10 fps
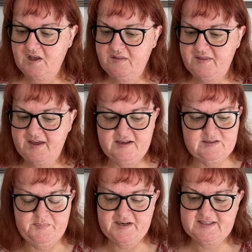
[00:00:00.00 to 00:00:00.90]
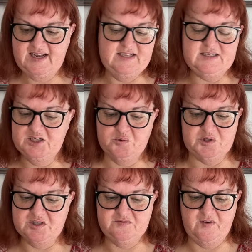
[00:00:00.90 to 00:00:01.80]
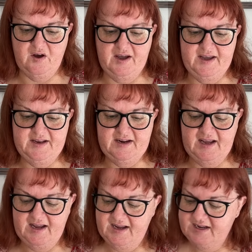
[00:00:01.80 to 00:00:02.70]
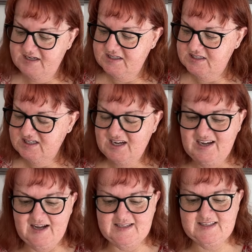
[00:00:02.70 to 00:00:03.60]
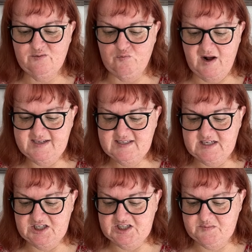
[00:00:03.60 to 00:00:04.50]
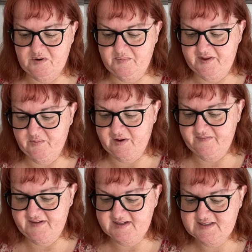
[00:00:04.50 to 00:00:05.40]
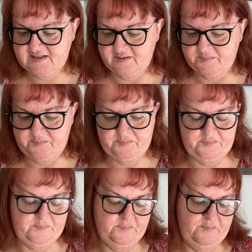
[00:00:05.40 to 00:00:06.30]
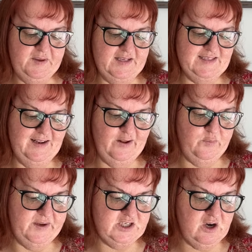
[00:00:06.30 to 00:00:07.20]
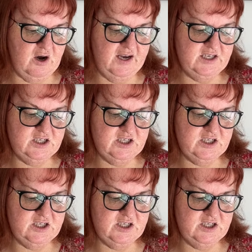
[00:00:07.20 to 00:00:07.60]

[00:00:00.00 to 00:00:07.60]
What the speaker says: There's a bit of satin stitch, which is fine, and it's the rice stitch is probably the one that's the gets a little bit tight